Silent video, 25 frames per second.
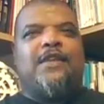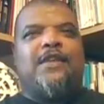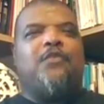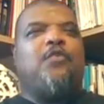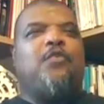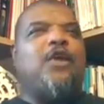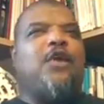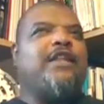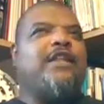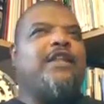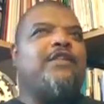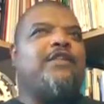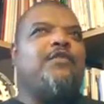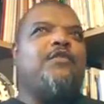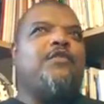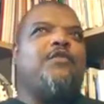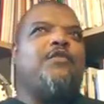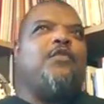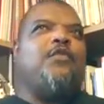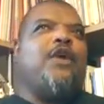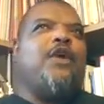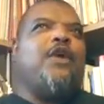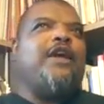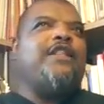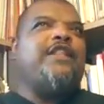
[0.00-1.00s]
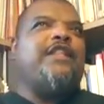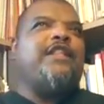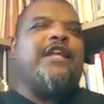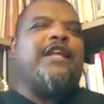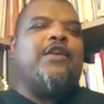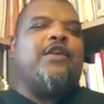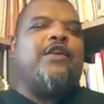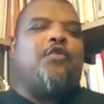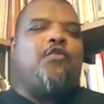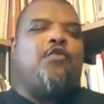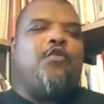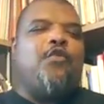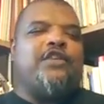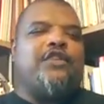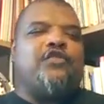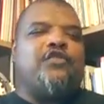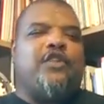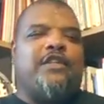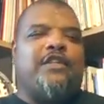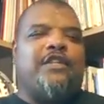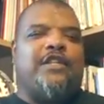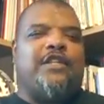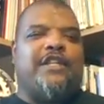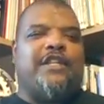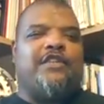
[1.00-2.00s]
Why do they always try
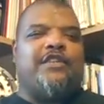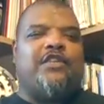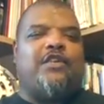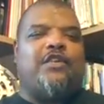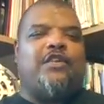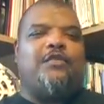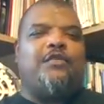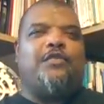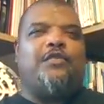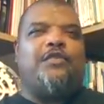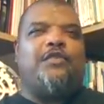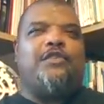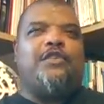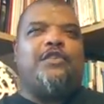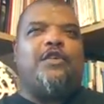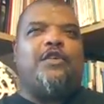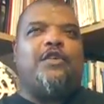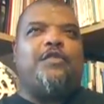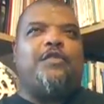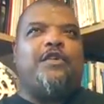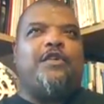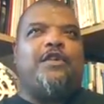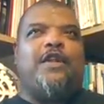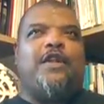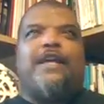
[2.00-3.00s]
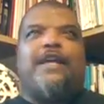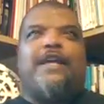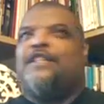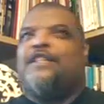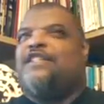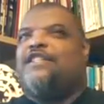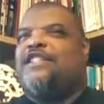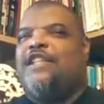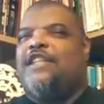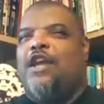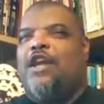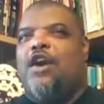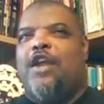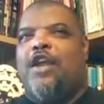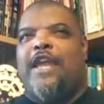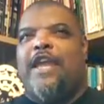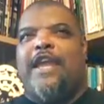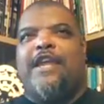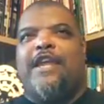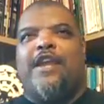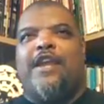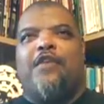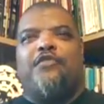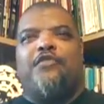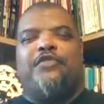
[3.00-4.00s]
to do topple and CIA
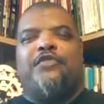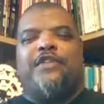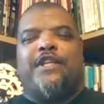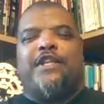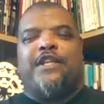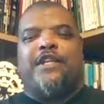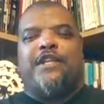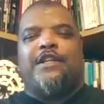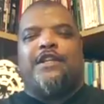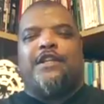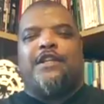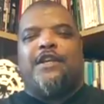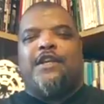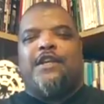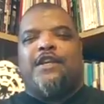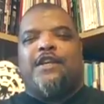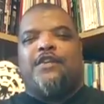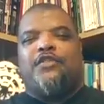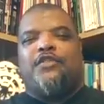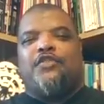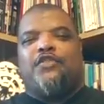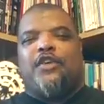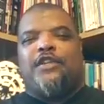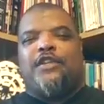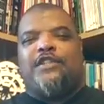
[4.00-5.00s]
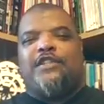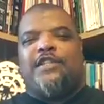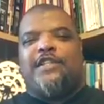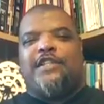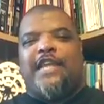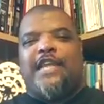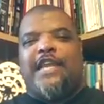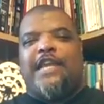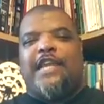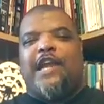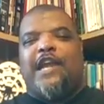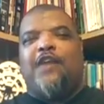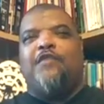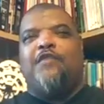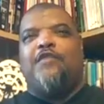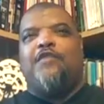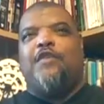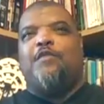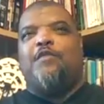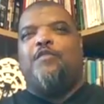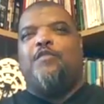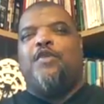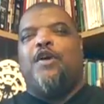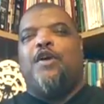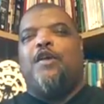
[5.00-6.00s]
goes in and tries to take over
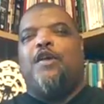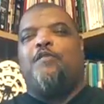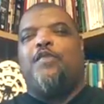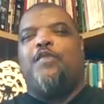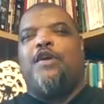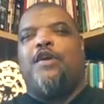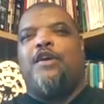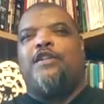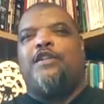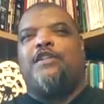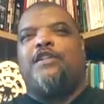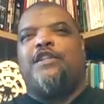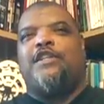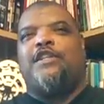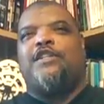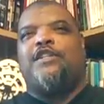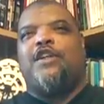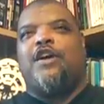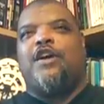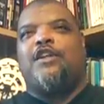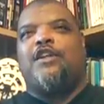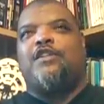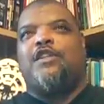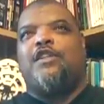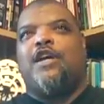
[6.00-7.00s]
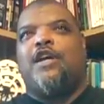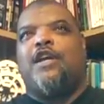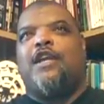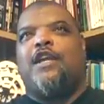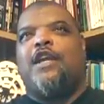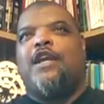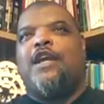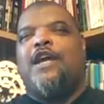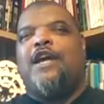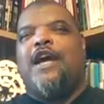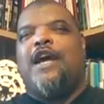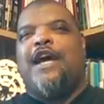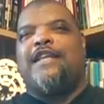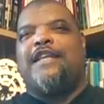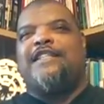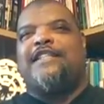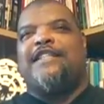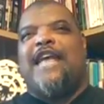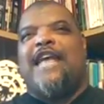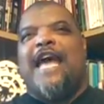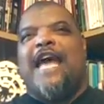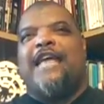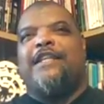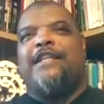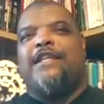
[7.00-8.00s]
and put a person in charge like
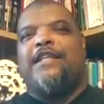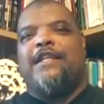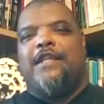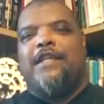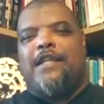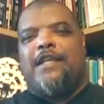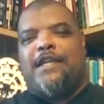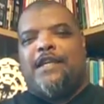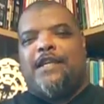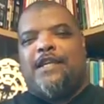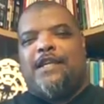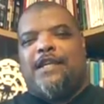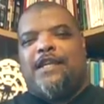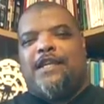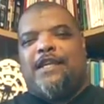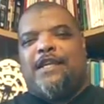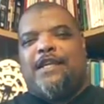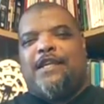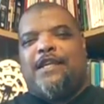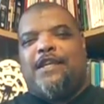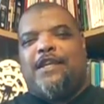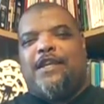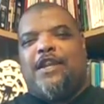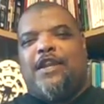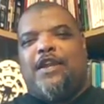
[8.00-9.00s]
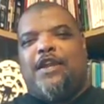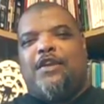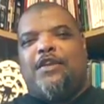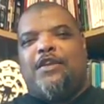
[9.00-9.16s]
Assad, and